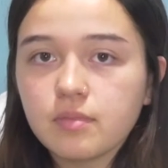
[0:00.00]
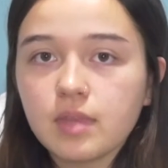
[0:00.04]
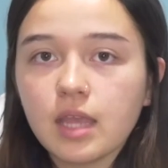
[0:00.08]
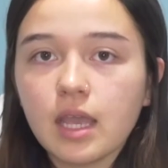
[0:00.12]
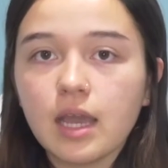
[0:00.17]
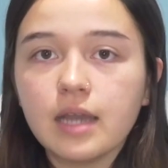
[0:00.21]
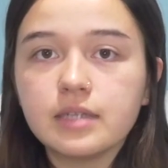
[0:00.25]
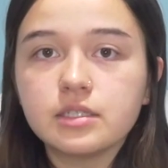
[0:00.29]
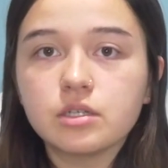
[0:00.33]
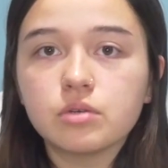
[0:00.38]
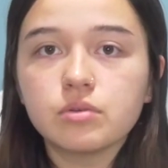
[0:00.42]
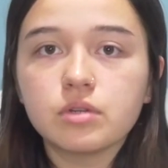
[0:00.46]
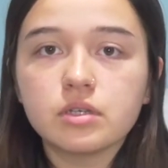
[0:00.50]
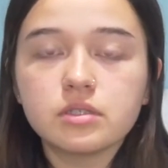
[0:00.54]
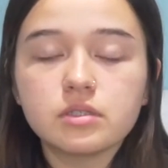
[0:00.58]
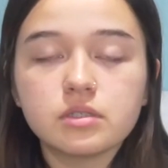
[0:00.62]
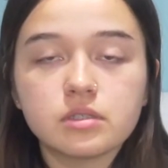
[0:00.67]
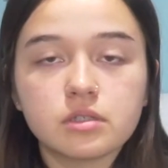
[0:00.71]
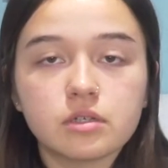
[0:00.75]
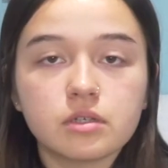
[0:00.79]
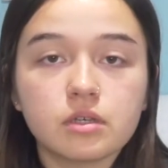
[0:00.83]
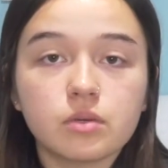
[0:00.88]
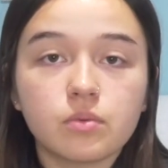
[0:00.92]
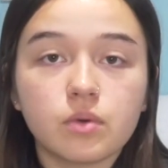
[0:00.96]
I don't
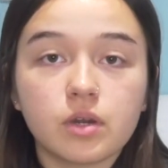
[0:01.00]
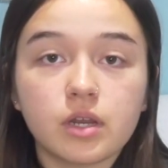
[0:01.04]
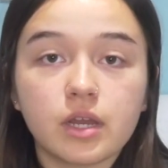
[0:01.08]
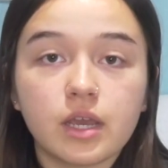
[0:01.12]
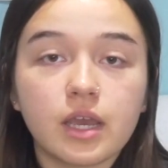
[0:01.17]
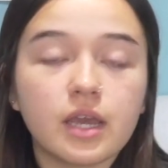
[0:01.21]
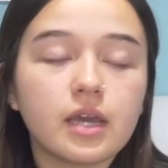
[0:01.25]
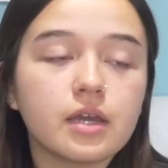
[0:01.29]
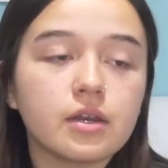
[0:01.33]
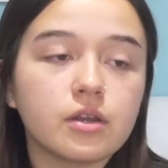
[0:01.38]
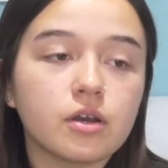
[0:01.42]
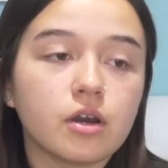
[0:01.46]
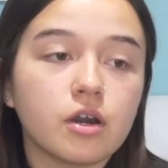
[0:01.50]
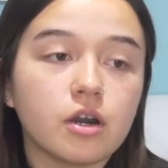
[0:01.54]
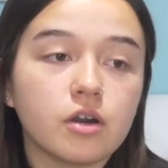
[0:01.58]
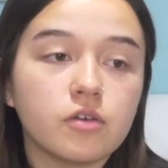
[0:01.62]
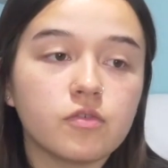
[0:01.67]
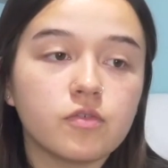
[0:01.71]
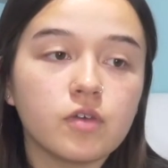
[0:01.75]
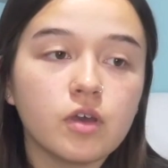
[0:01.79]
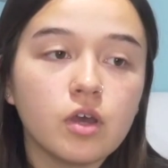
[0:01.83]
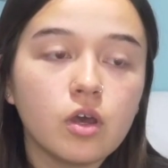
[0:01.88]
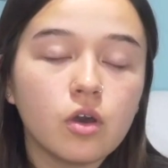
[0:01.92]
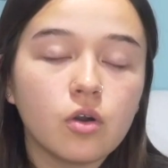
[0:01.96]
necessarily want to hand
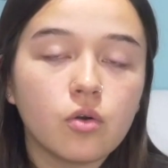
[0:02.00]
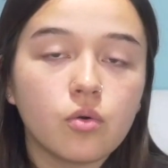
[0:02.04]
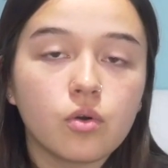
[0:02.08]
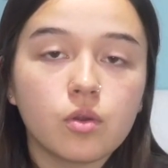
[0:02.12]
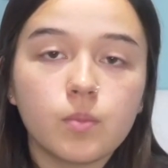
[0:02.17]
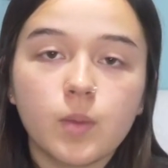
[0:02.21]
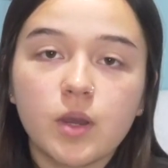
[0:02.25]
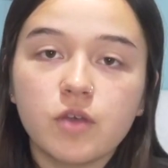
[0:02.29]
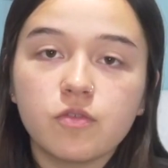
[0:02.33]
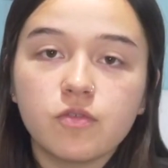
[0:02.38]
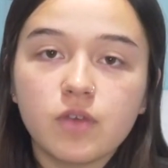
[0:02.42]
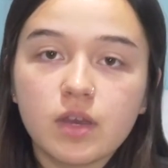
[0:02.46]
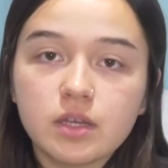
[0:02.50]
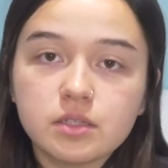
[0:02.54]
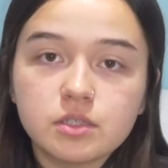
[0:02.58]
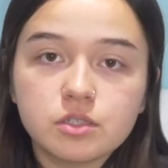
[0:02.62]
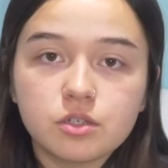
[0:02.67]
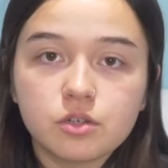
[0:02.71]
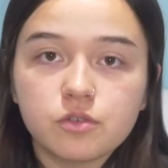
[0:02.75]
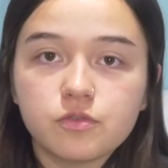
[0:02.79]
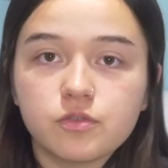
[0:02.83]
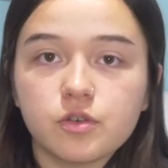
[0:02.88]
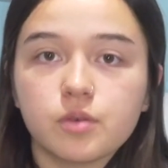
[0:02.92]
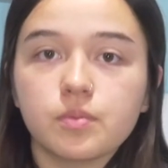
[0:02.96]
off one of my
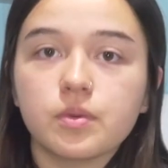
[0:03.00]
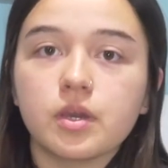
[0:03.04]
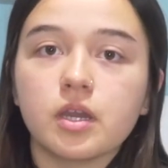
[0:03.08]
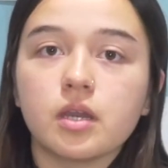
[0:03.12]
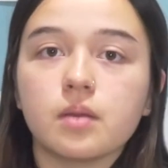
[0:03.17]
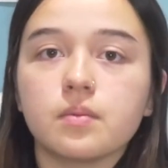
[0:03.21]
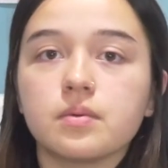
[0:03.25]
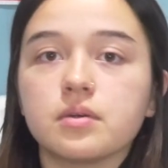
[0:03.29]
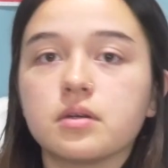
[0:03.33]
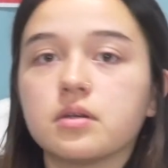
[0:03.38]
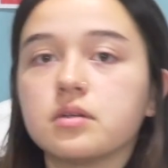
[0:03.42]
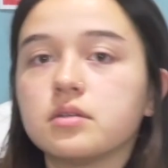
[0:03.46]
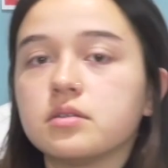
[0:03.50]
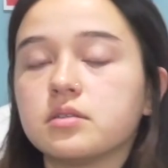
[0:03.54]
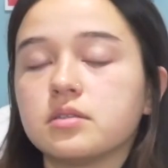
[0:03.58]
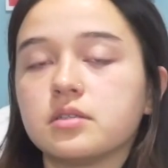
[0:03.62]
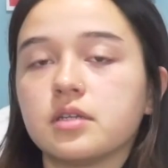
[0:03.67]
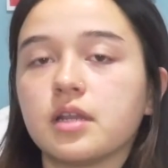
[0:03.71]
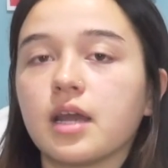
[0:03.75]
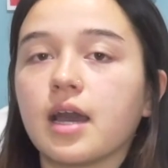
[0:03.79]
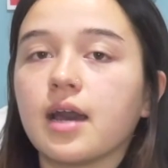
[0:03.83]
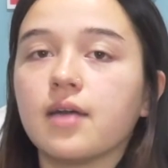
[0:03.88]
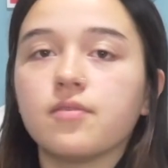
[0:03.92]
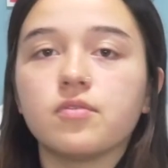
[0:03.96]
fancier film cameras
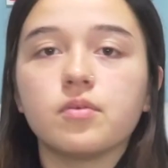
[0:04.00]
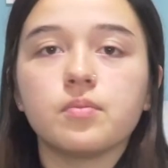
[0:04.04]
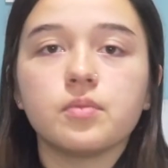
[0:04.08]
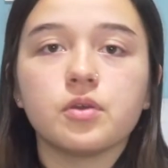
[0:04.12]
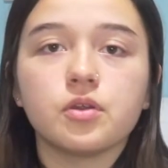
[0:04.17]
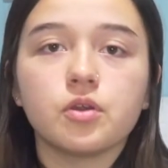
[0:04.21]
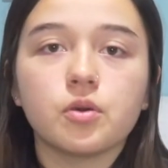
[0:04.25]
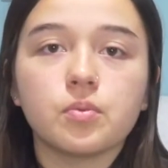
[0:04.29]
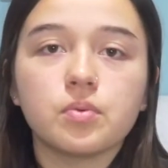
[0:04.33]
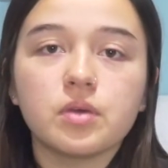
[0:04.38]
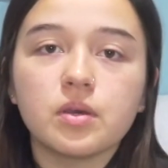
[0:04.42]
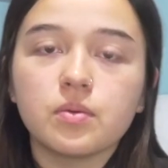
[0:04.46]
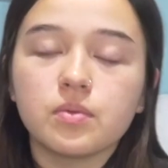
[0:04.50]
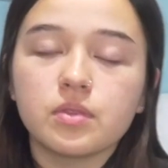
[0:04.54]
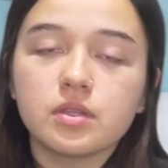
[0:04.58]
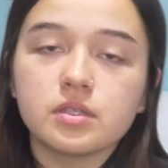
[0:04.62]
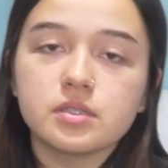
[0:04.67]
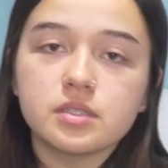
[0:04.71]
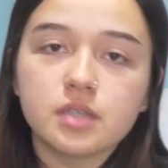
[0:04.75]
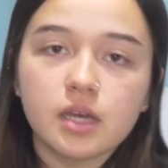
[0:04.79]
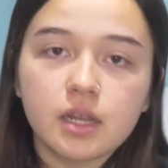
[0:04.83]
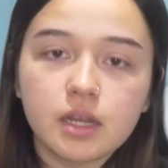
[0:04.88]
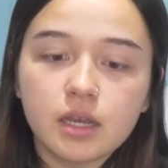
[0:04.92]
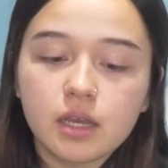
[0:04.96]
and have them, you know, play with the
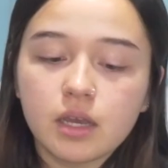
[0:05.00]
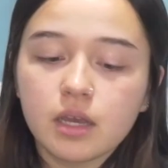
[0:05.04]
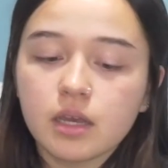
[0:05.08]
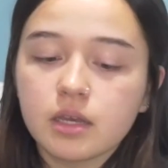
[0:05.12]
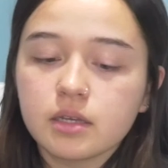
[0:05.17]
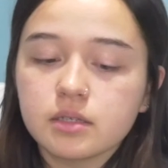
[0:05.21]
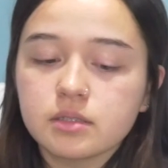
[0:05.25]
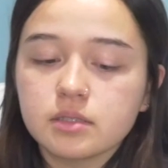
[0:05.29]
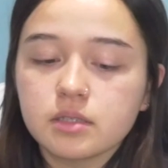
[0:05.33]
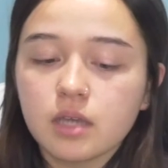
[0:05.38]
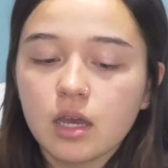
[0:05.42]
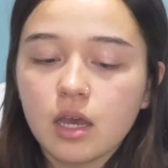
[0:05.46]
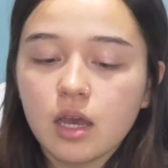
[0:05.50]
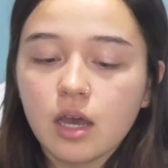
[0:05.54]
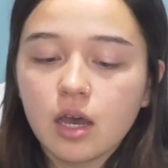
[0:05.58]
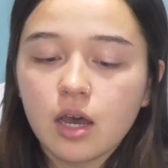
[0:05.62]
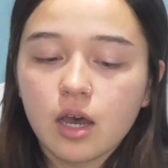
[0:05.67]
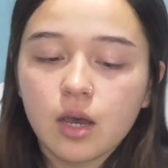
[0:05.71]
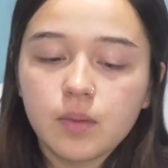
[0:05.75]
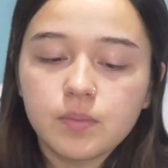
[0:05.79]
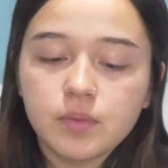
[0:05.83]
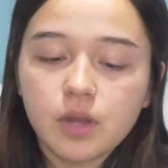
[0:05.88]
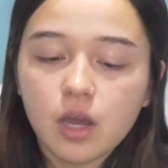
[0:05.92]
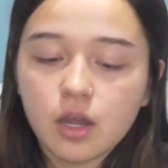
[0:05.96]
settings,
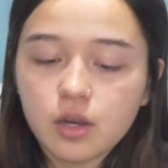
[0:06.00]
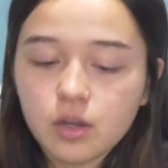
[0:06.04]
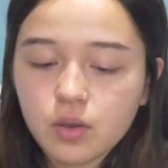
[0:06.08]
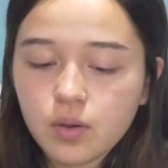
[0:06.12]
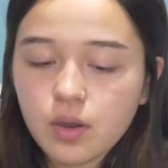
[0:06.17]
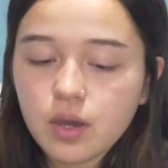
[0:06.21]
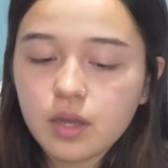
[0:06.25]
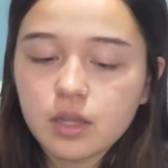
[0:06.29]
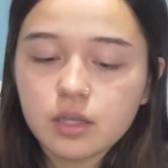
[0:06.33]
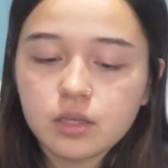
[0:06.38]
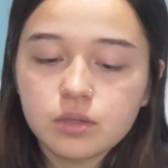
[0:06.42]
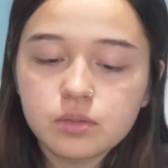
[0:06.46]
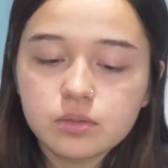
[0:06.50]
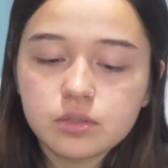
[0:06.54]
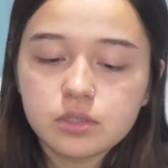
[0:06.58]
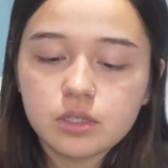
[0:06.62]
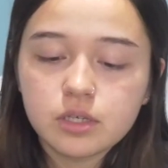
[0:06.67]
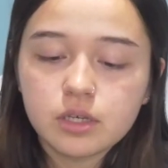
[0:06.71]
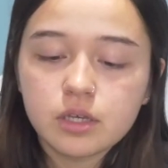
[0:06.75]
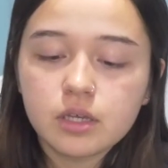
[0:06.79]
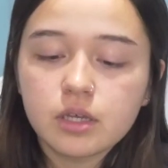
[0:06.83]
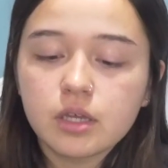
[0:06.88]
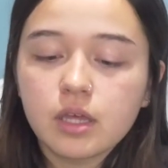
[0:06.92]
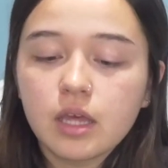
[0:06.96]
not know how to use
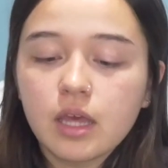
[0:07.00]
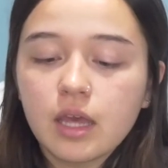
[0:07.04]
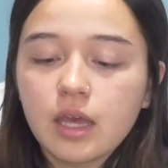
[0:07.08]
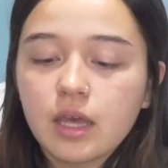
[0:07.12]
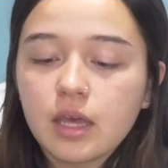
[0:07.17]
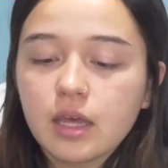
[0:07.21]
it.